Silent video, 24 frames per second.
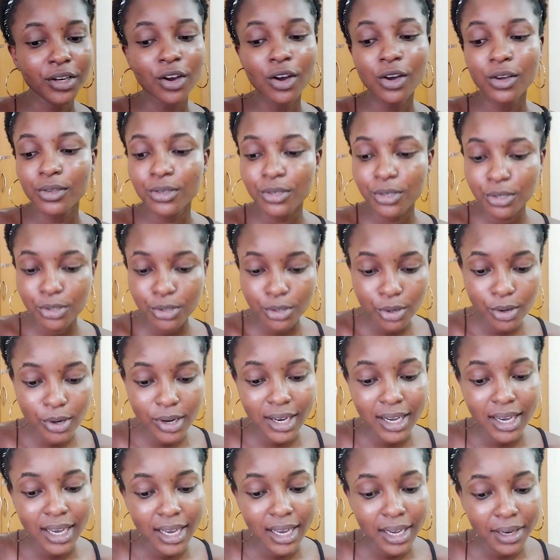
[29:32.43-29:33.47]
Also
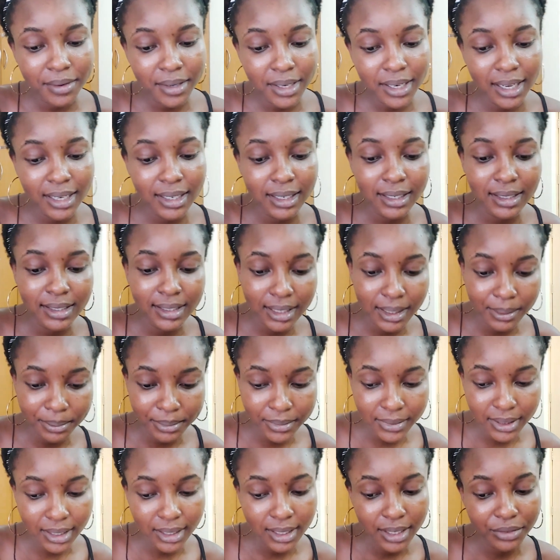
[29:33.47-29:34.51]
carry an
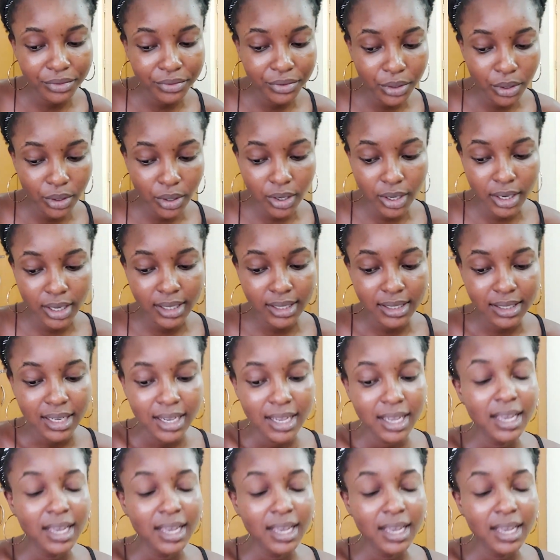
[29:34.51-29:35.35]
adapter. I forgot.